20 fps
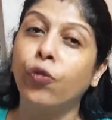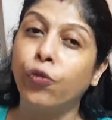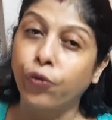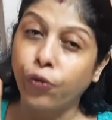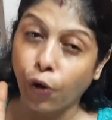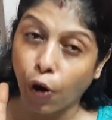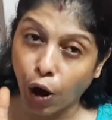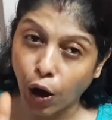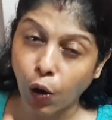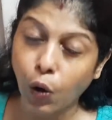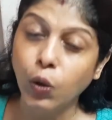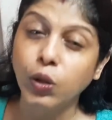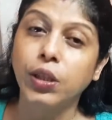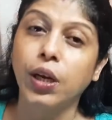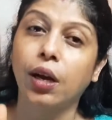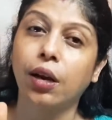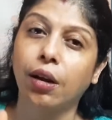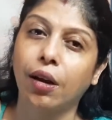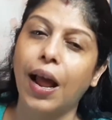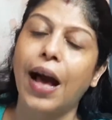Follow
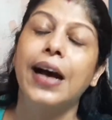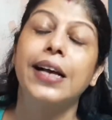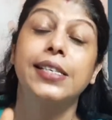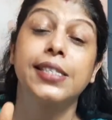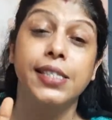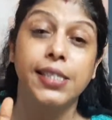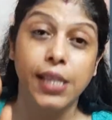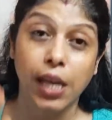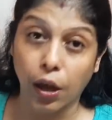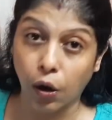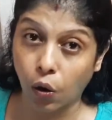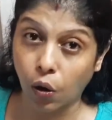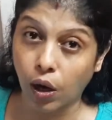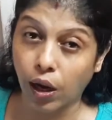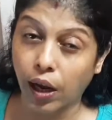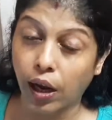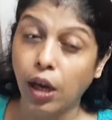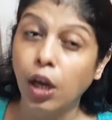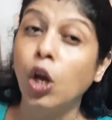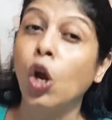the class
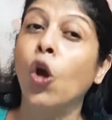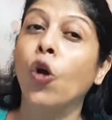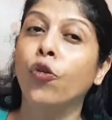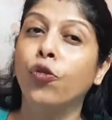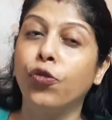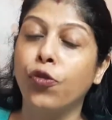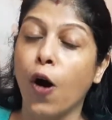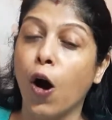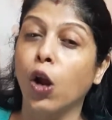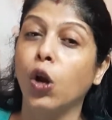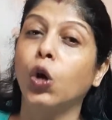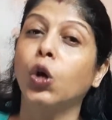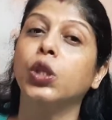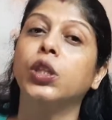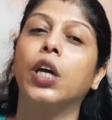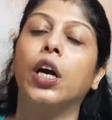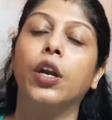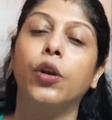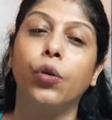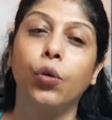thoroughly, follow
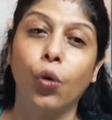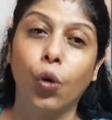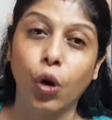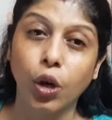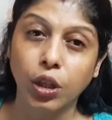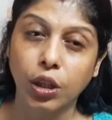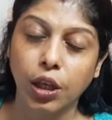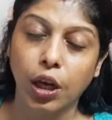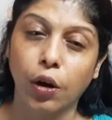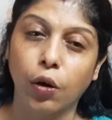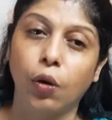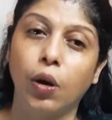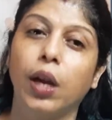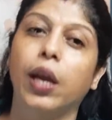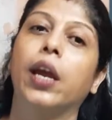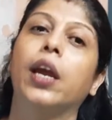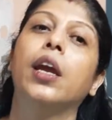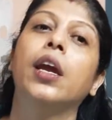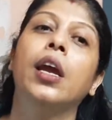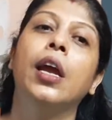the note
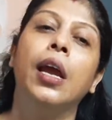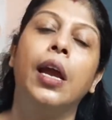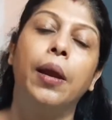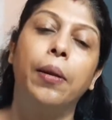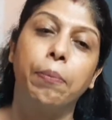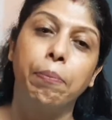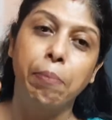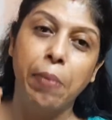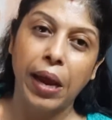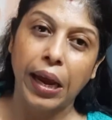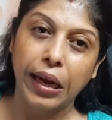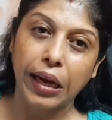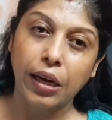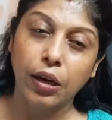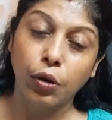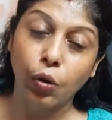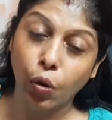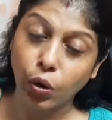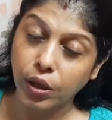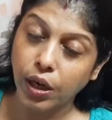thoroughly,
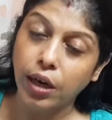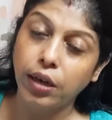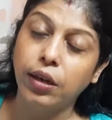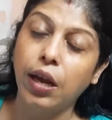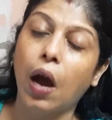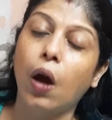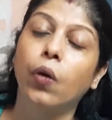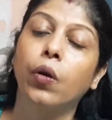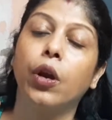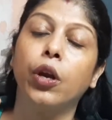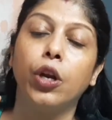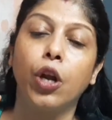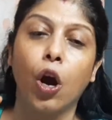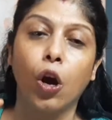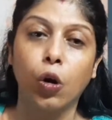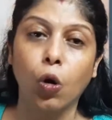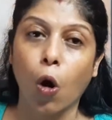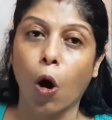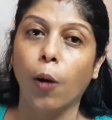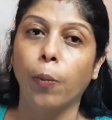note it down in your
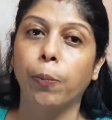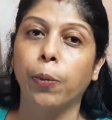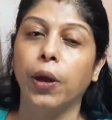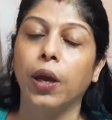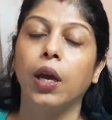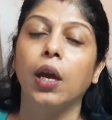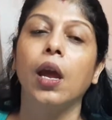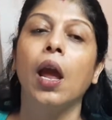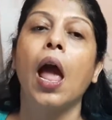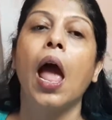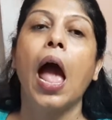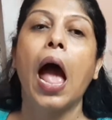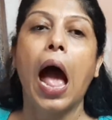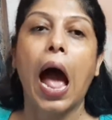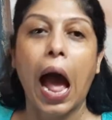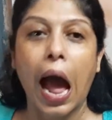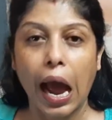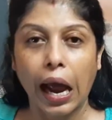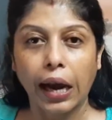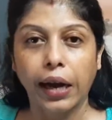copy,
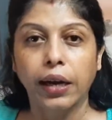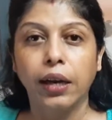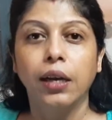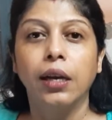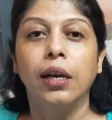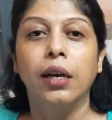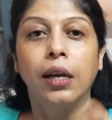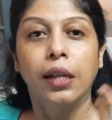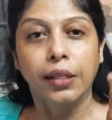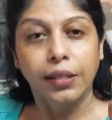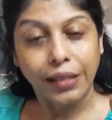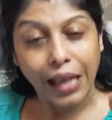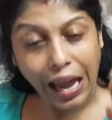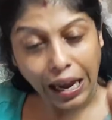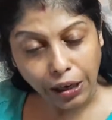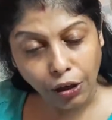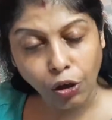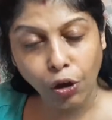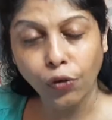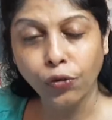and
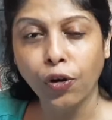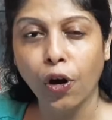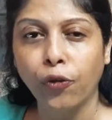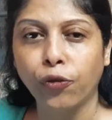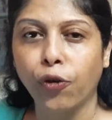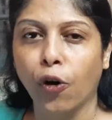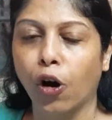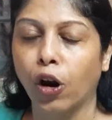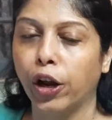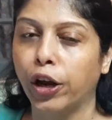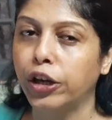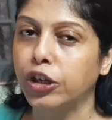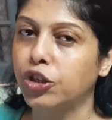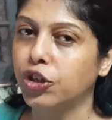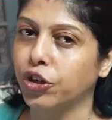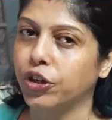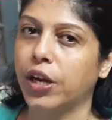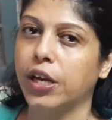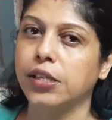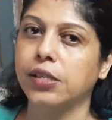thank you for following
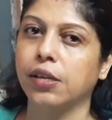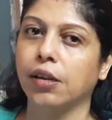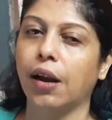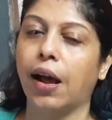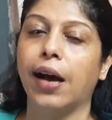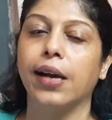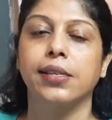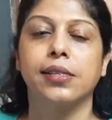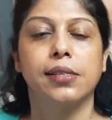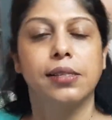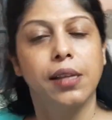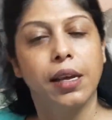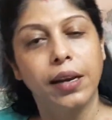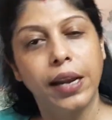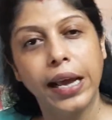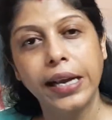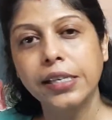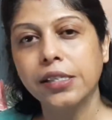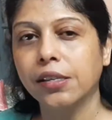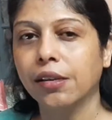today's class. The
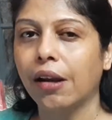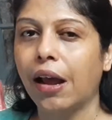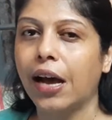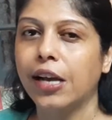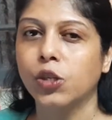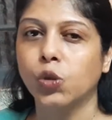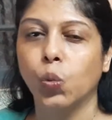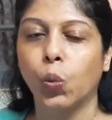next class